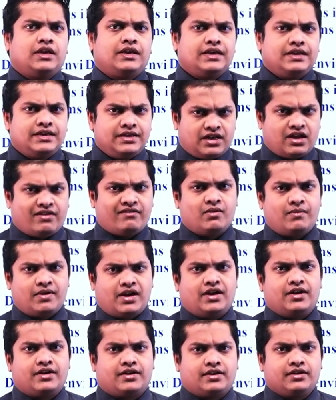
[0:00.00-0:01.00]
in our
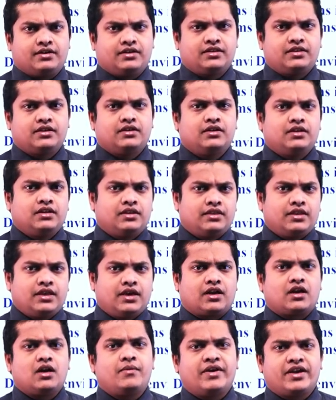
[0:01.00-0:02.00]
planet Earth,
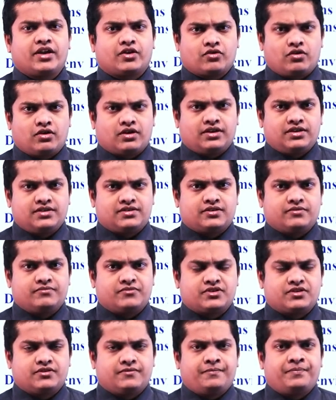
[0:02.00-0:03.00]
there are
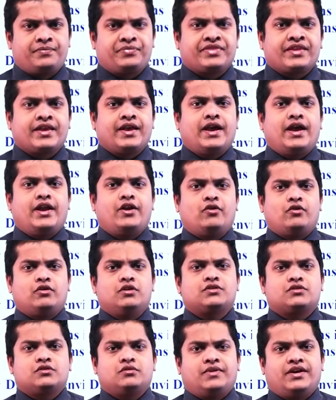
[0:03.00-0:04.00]
microorganisms. And
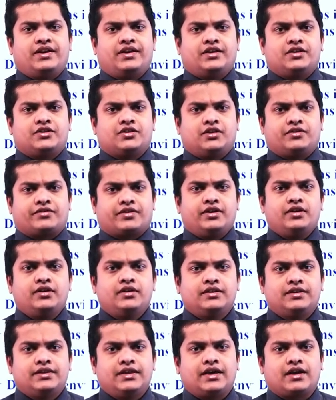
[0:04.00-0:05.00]
also, my dear
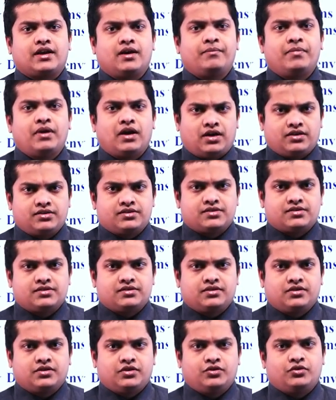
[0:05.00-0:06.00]
children, there are plants.
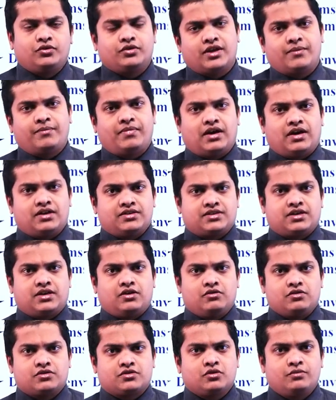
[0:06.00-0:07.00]
You know that plants are
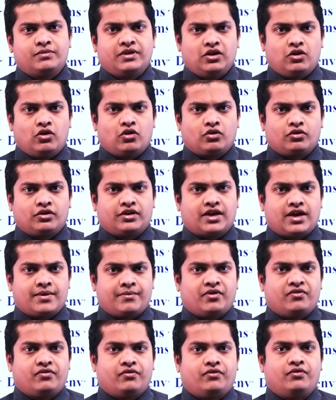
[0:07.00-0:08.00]
also belong to the type
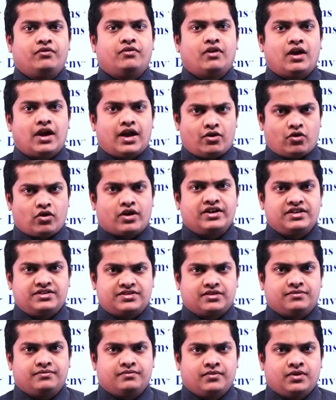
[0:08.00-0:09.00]
of an
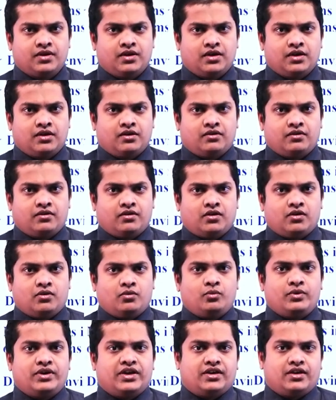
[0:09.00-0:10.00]
organism.
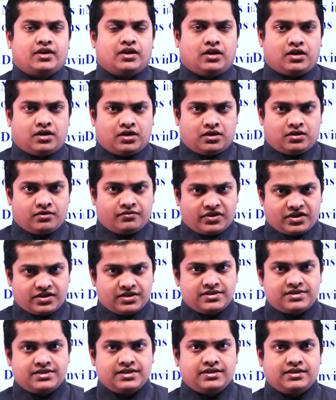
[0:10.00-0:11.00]
We
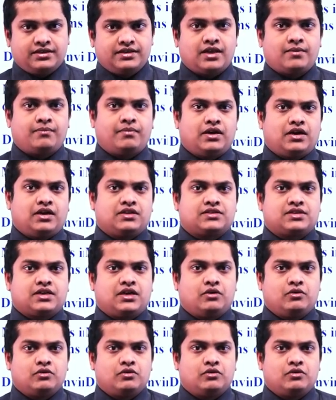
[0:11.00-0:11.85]
consider that plants are